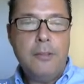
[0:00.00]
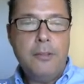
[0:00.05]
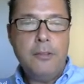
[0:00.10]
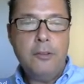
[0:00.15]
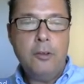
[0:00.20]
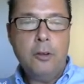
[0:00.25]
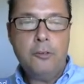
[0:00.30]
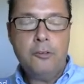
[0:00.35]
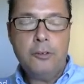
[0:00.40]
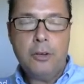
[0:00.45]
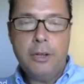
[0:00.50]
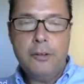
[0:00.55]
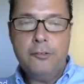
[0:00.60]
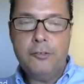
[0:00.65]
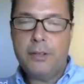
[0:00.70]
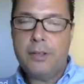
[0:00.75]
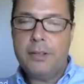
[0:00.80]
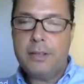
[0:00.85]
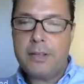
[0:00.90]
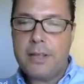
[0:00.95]
And then the
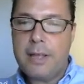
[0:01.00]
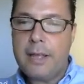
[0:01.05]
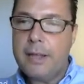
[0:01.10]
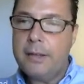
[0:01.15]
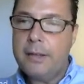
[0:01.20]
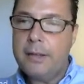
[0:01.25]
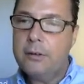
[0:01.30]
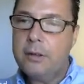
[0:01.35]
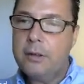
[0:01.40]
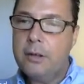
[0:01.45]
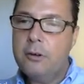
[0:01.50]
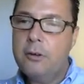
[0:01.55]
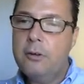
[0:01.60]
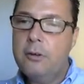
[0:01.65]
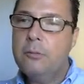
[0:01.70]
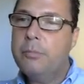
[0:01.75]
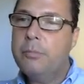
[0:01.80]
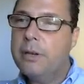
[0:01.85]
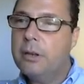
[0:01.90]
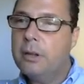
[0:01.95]
oscillator can go